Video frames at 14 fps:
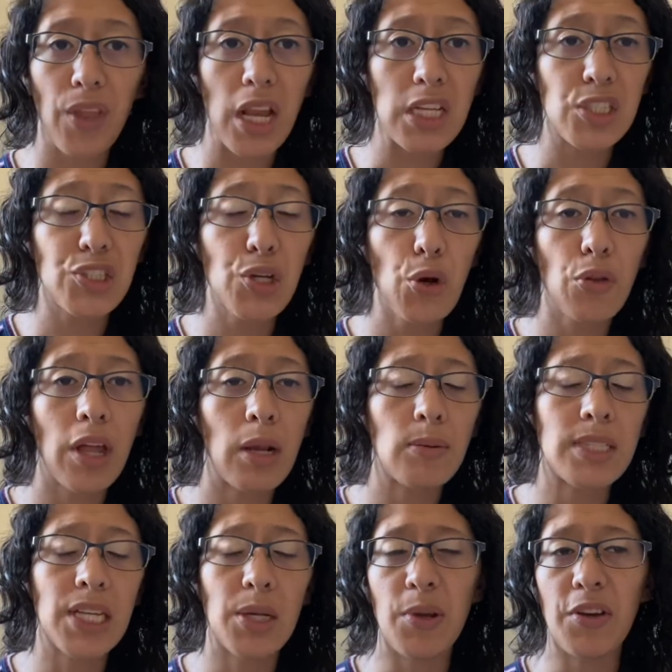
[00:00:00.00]
showed that it was
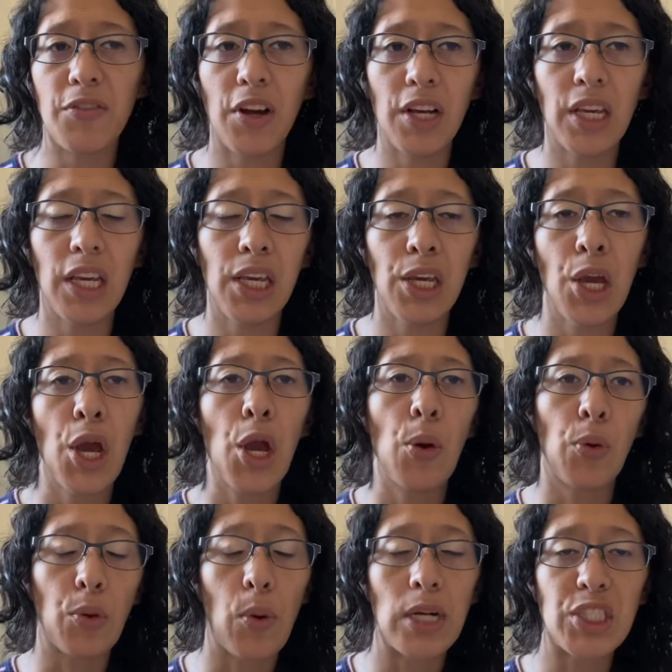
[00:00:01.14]
going to be funky with
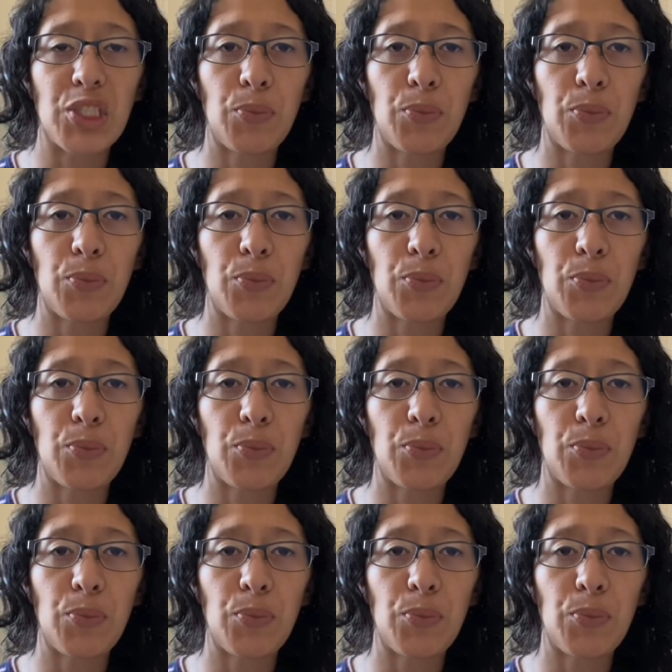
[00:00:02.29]
question